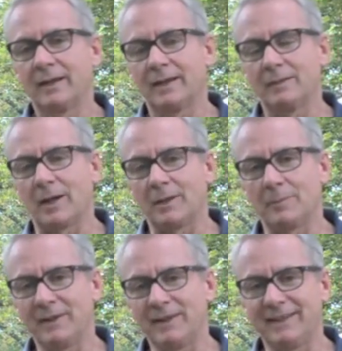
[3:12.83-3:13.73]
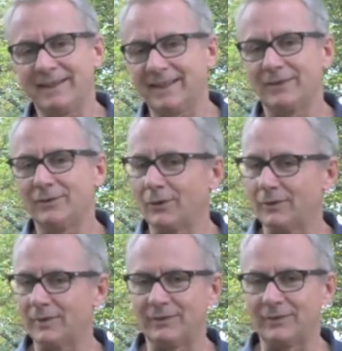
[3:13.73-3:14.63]
In my opinion, not
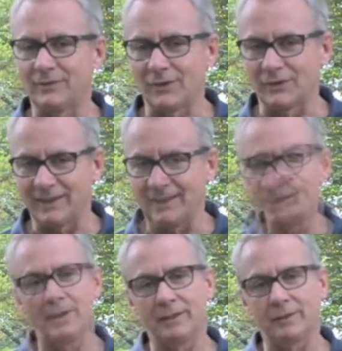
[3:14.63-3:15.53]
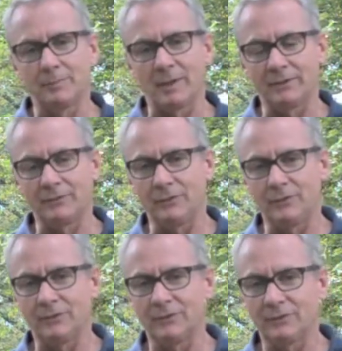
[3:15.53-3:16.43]
necessarily. Many of my
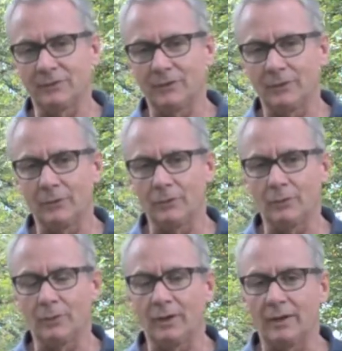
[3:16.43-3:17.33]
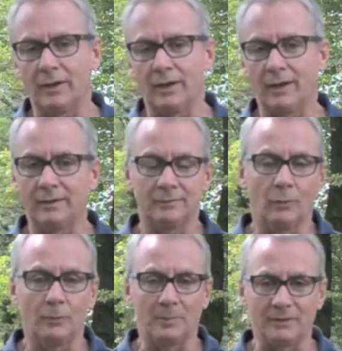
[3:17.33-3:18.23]
students who are
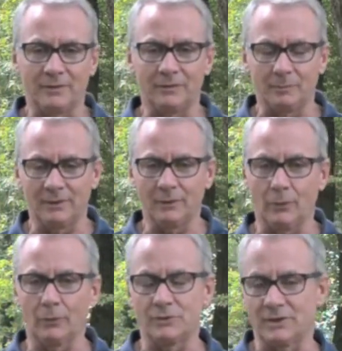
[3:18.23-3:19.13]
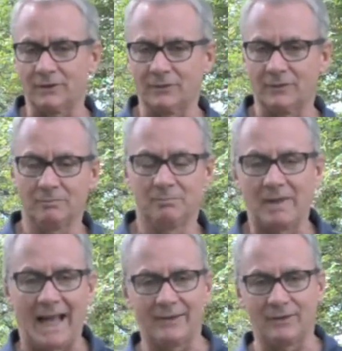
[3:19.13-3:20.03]
all businessmen or just
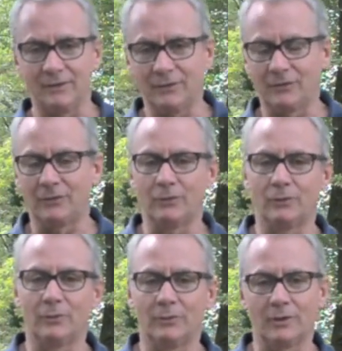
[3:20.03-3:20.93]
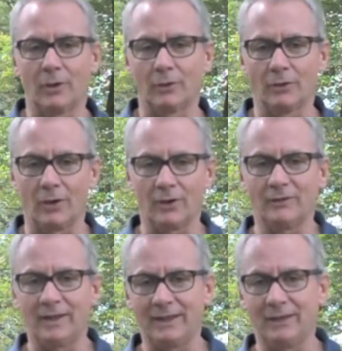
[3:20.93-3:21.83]
adults who go on
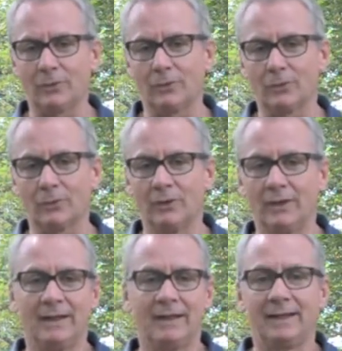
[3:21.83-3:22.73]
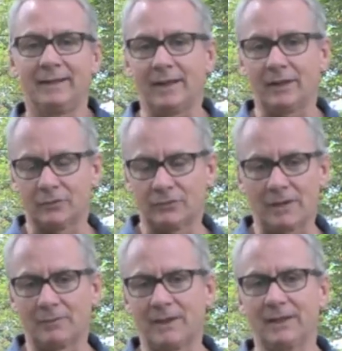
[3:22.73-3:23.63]
holiday or they are
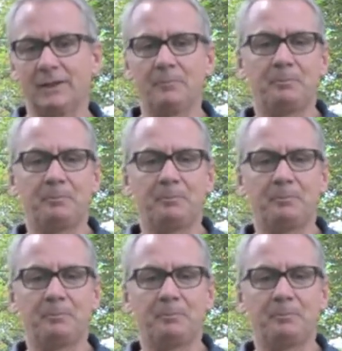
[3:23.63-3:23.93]
traveling